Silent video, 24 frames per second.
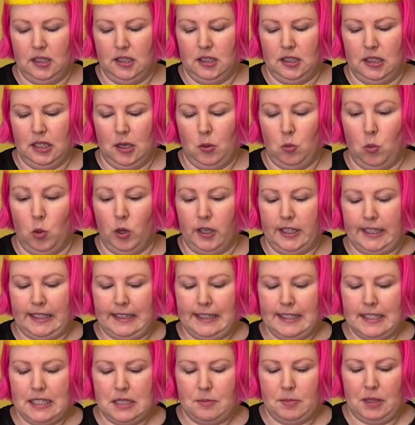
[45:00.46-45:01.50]
are wanting
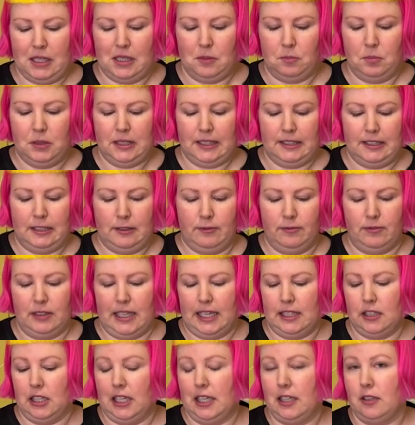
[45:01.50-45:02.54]
this to be completely
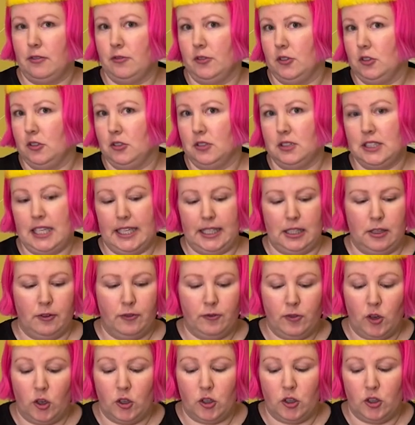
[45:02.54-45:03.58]
flat, like for taking a
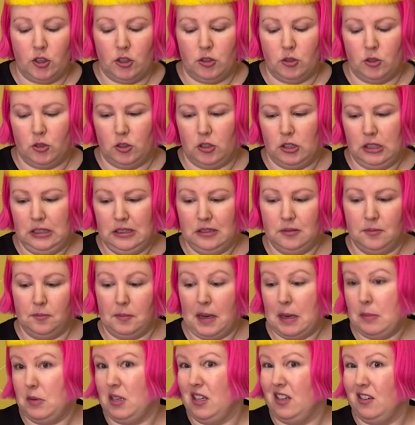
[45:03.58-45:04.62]
photo, or
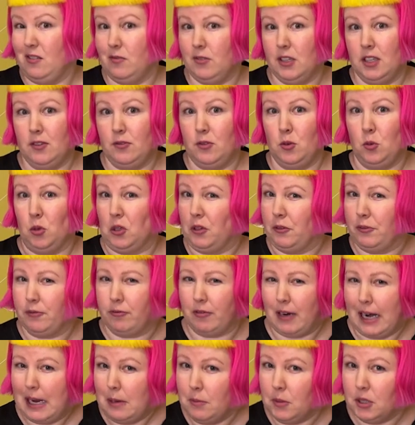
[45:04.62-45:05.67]
maybe even if you want to
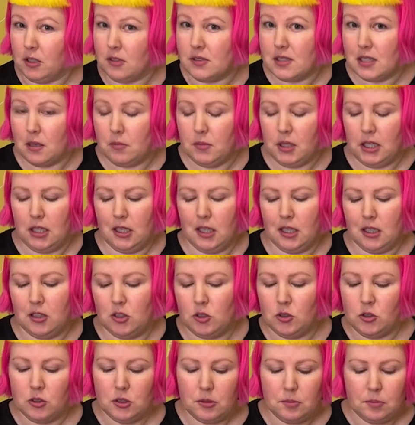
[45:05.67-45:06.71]
frame it or something, it
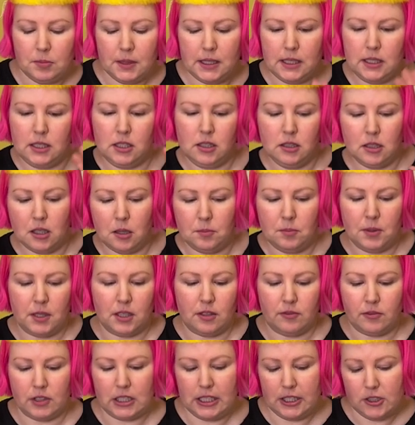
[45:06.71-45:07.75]
could be a bit
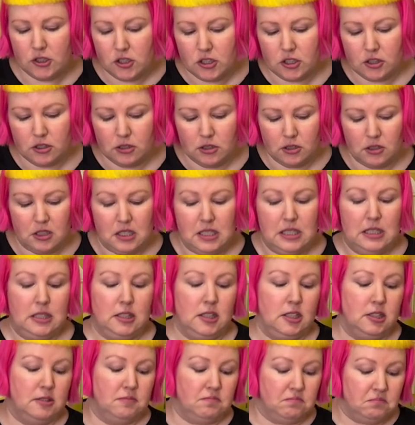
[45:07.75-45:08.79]
of an issue.
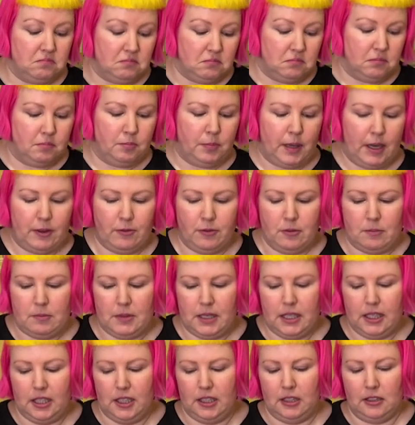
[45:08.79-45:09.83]
But for
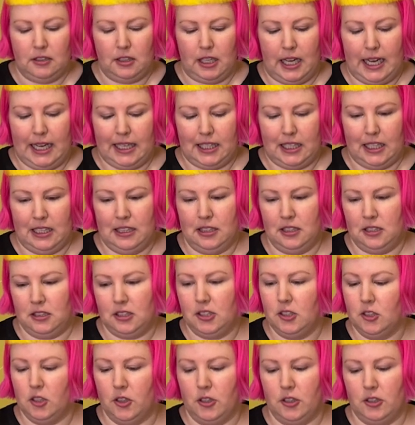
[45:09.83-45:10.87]
me,
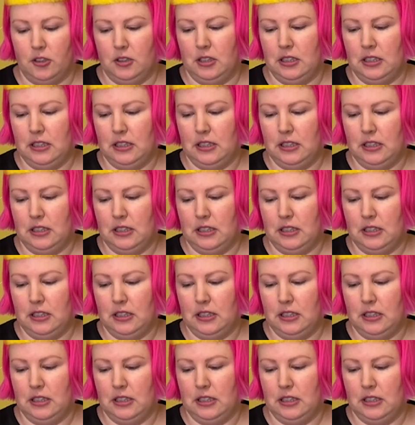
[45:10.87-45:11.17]
I